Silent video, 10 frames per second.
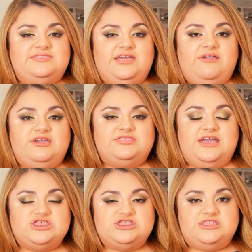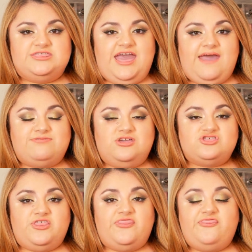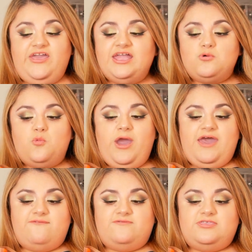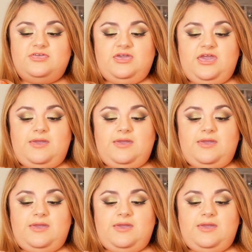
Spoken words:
these hair extensions have such a thin weft